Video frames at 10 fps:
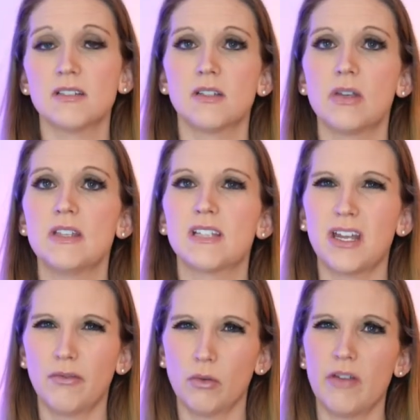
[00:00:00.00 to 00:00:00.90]
So he's
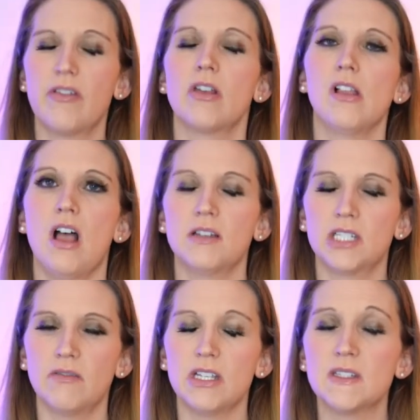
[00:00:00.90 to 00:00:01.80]
kind of grieving the
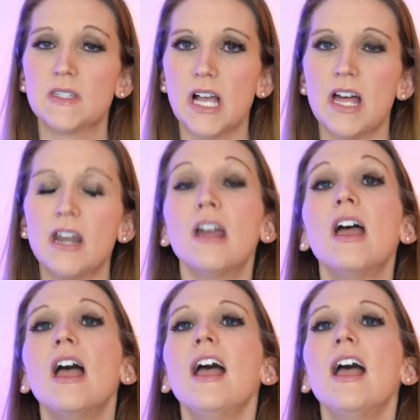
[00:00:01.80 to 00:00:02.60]
loss of his son.